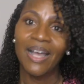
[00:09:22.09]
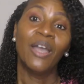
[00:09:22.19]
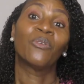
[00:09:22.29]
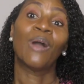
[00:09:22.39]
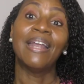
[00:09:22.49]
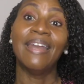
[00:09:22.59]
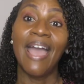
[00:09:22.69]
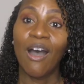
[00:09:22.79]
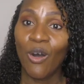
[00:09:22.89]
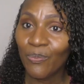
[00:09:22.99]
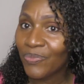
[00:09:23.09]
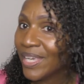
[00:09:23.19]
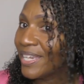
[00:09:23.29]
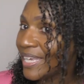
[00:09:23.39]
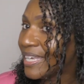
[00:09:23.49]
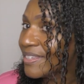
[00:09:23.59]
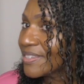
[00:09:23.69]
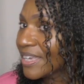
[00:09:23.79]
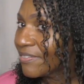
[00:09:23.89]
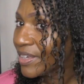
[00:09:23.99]
Right now, it is
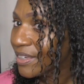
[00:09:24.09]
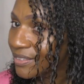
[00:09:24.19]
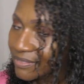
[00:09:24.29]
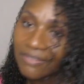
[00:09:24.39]
giving